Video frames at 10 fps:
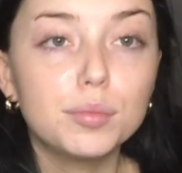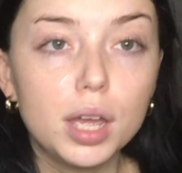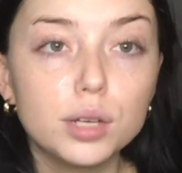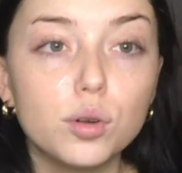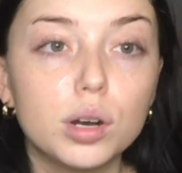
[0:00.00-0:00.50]

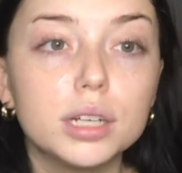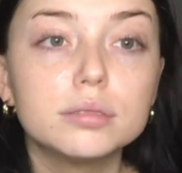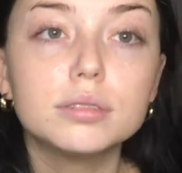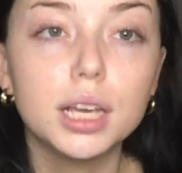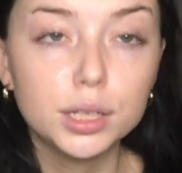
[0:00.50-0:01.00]
Ignore
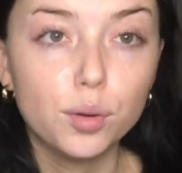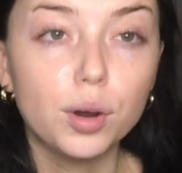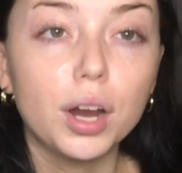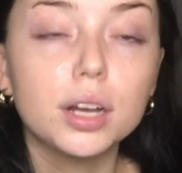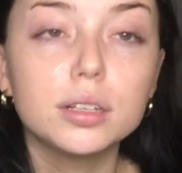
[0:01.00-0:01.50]

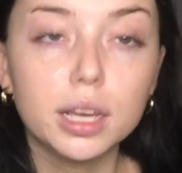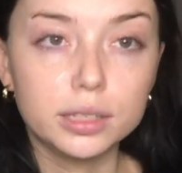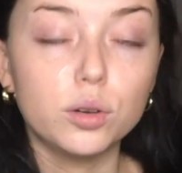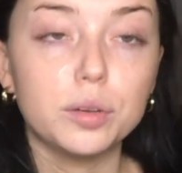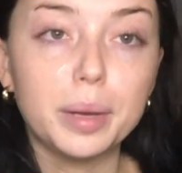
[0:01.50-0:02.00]

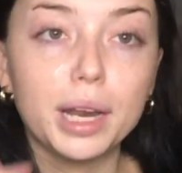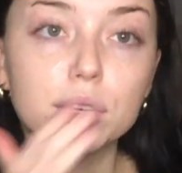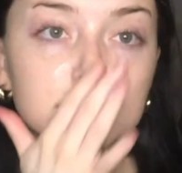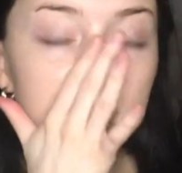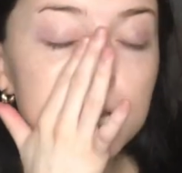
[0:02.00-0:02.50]
my nail.
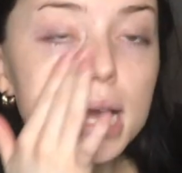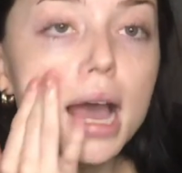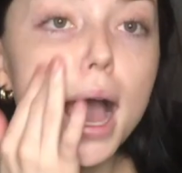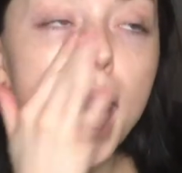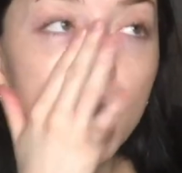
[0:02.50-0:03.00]

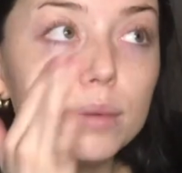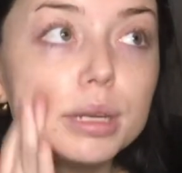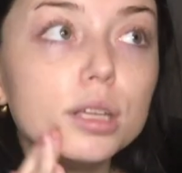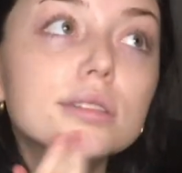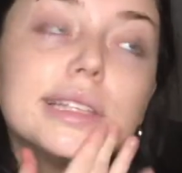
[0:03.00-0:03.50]
I've
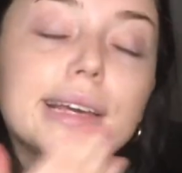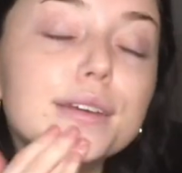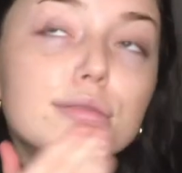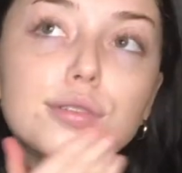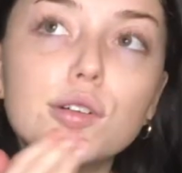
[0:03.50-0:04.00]
been using
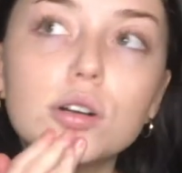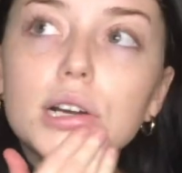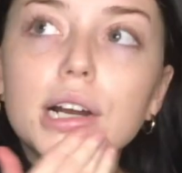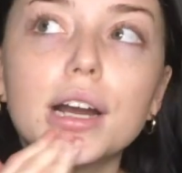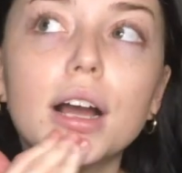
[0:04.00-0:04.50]
it
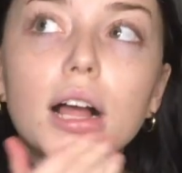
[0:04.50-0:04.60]
for